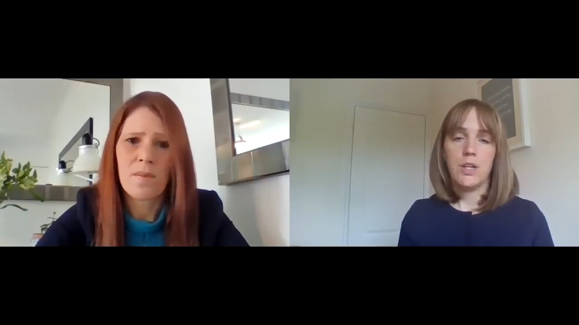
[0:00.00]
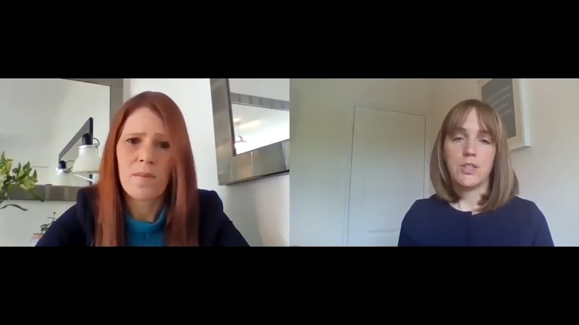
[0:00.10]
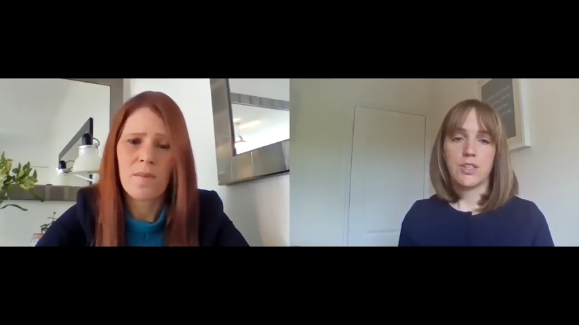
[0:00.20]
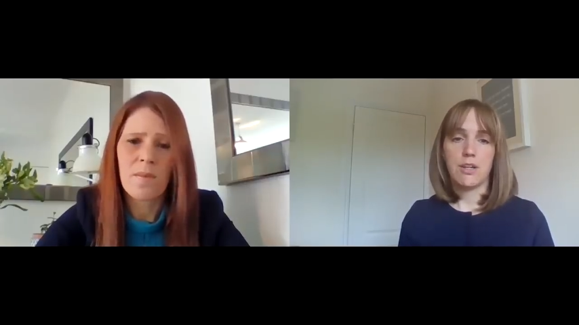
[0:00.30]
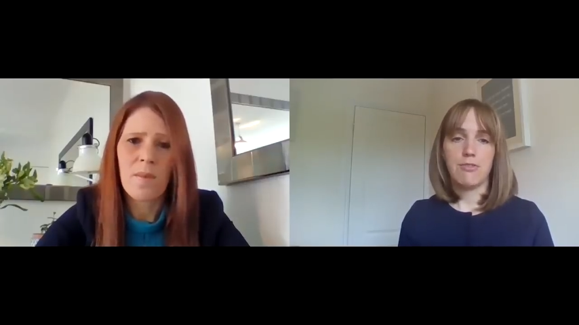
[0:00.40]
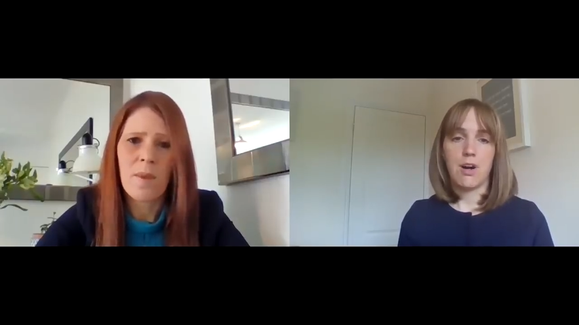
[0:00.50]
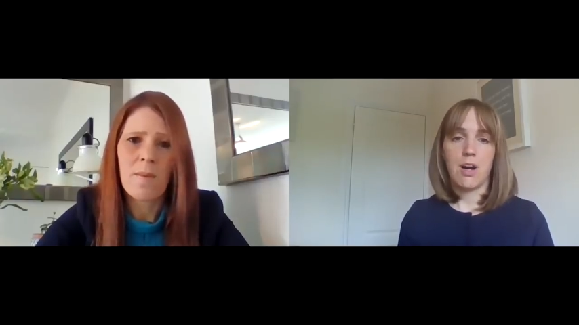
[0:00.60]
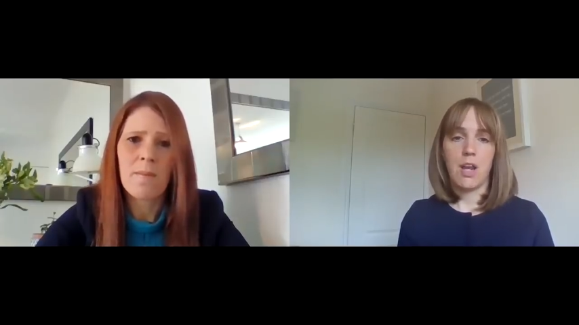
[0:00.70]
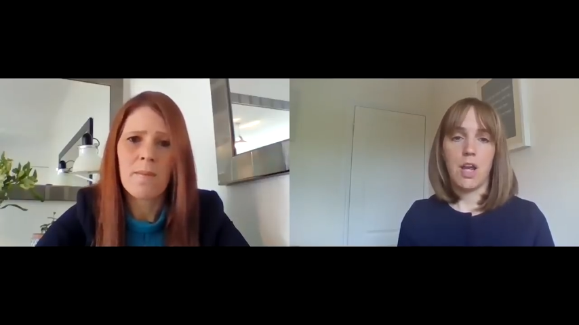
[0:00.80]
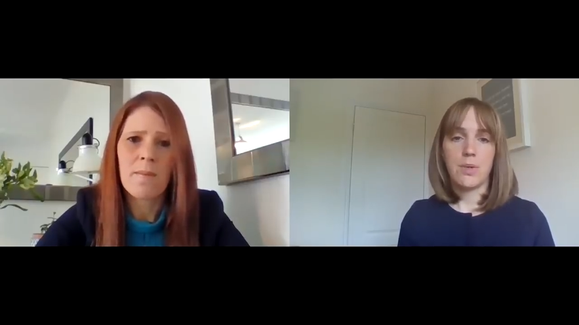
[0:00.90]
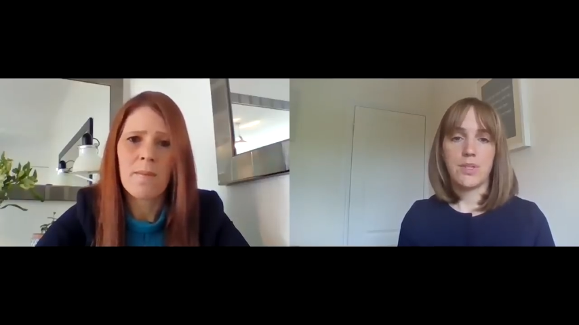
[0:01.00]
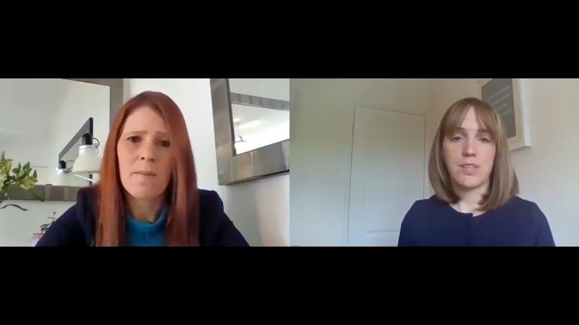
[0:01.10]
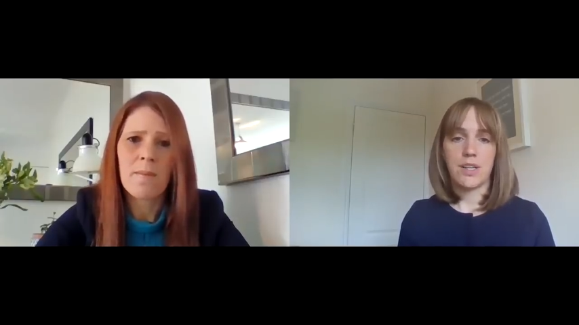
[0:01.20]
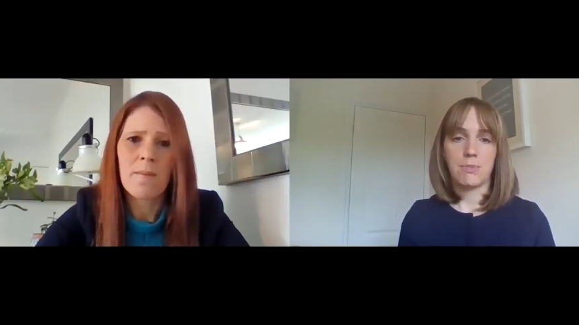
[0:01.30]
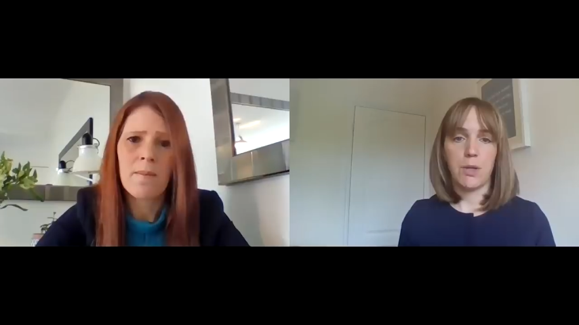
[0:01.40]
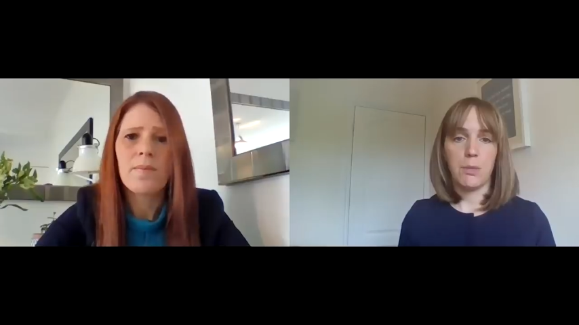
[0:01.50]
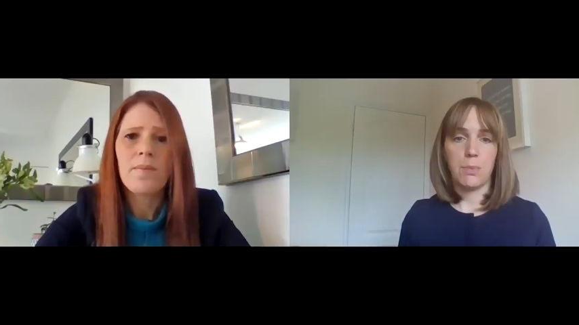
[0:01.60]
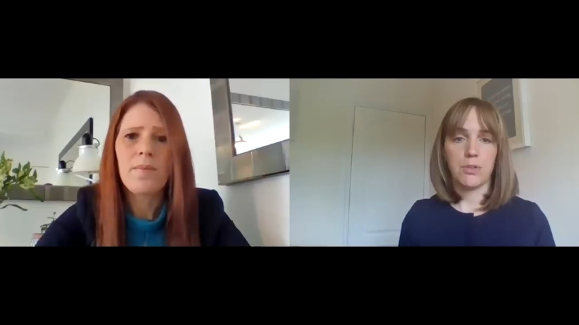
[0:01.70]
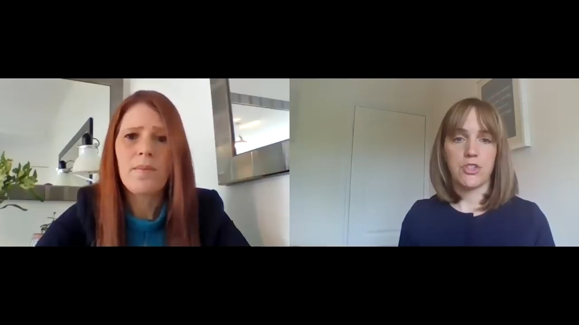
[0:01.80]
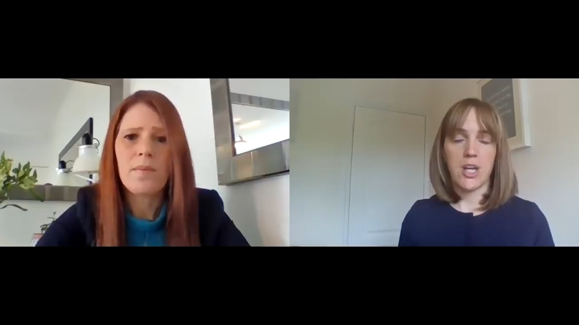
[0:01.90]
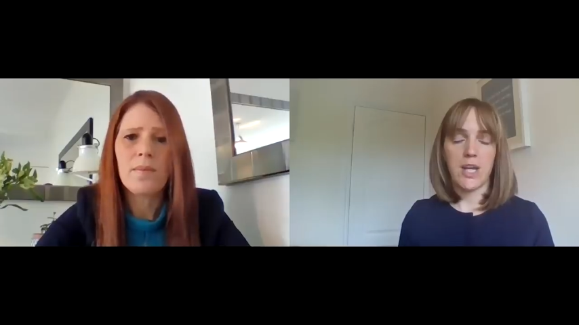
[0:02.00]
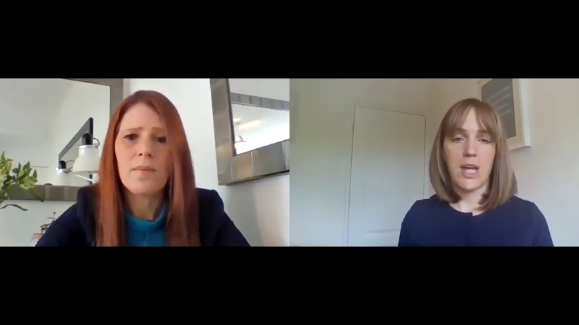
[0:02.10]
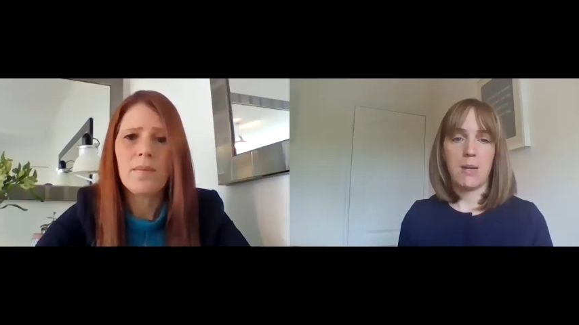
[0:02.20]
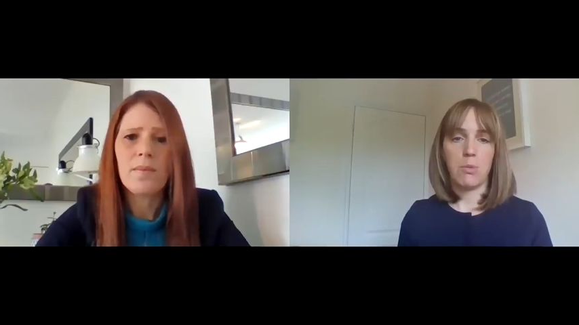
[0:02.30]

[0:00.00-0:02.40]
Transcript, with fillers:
Speaker 1: So far, lower sixth pupils J.K.